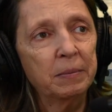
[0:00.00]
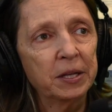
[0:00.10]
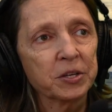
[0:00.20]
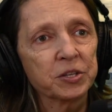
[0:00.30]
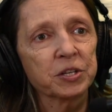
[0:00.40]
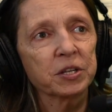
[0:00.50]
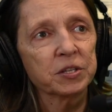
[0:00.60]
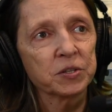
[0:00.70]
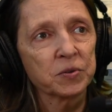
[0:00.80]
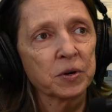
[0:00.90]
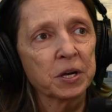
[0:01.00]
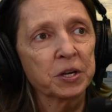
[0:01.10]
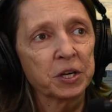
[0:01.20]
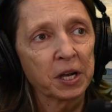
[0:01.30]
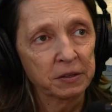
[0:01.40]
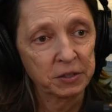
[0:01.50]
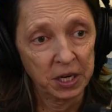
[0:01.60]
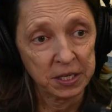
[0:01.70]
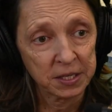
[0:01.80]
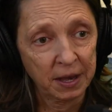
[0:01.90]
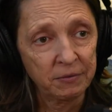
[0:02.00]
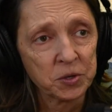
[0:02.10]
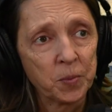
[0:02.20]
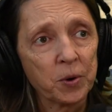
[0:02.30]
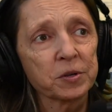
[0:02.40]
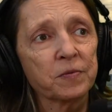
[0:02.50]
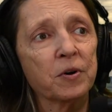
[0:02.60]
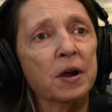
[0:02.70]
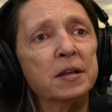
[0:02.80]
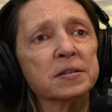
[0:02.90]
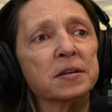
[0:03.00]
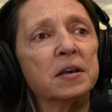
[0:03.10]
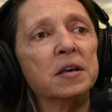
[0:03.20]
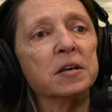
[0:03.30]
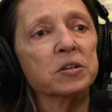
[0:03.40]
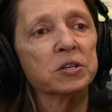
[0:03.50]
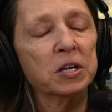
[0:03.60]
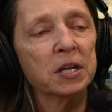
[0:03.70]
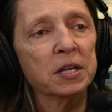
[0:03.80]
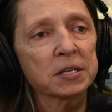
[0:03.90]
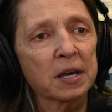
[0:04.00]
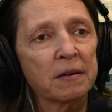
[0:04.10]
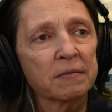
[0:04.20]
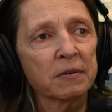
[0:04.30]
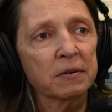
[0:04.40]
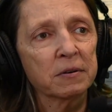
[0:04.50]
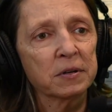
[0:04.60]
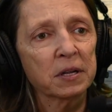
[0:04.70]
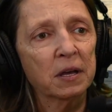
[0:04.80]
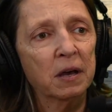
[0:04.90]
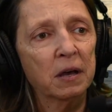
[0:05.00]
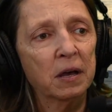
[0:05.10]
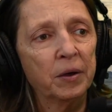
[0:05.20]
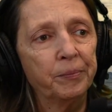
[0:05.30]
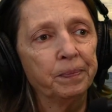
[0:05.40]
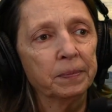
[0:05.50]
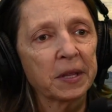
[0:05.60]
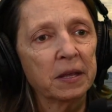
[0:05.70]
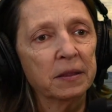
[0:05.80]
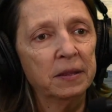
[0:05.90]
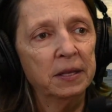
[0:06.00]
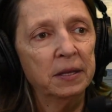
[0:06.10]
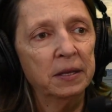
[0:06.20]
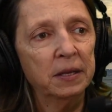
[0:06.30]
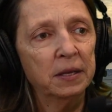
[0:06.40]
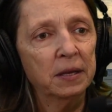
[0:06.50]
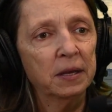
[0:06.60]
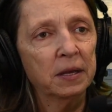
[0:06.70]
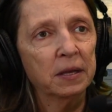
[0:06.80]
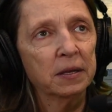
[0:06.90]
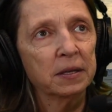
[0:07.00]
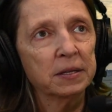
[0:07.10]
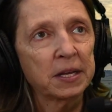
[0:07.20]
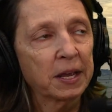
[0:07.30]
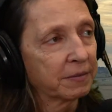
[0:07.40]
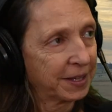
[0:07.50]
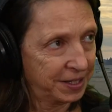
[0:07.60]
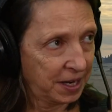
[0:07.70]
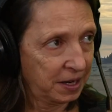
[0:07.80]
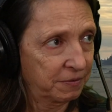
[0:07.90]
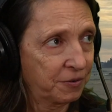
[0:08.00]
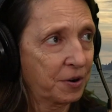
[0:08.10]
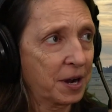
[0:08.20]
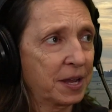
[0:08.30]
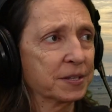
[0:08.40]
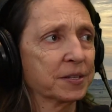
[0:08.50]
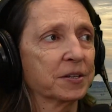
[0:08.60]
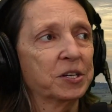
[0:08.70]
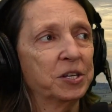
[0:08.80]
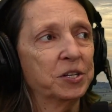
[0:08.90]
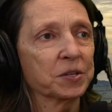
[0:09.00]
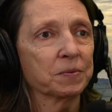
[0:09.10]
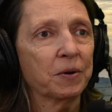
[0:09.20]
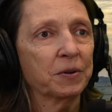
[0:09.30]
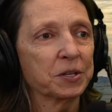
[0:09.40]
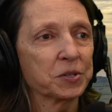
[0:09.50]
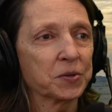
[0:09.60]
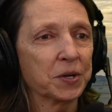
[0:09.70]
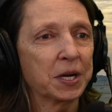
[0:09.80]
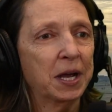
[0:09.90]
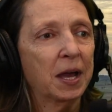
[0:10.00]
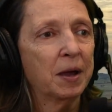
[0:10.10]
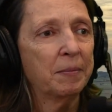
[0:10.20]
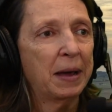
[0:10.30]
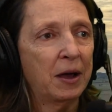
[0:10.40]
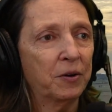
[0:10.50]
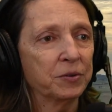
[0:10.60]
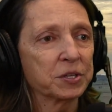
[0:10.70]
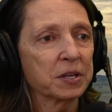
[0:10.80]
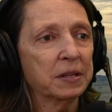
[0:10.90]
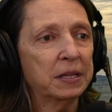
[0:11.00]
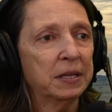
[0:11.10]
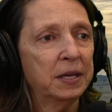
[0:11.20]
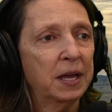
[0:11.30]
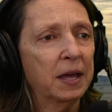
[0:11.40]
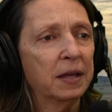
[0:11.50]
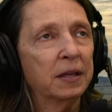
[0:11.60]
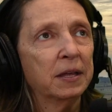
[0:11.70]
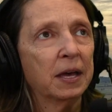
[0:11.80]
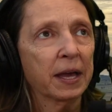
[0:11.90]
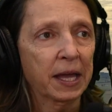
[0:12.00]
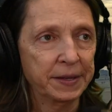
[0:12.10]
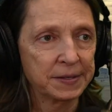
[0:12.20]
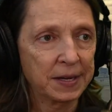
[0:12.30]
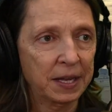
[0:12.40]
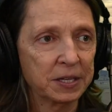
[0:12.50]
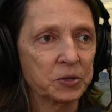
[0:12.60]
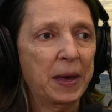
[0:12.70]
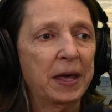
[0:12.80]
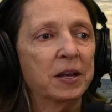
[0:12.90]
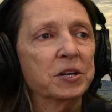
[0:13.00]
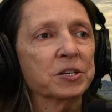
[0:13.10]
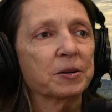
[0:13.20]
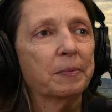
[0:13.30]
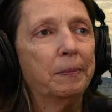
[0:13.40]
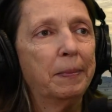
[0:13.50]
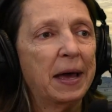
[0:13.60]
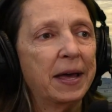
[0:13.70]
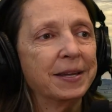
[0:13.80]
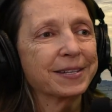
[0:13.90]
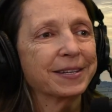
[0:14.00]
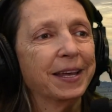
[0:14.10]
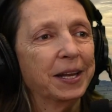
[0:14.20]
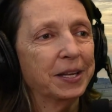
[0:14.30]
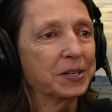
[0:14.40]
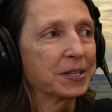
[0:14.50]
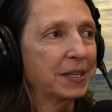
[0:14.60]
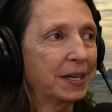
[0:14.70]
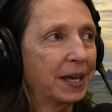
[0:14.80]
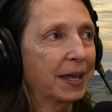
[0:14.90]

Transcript: published a story. She does cover sports for us. She has covered the Day of the Dead for us. She just wrote a story about I can't say it in Spanish, but it is the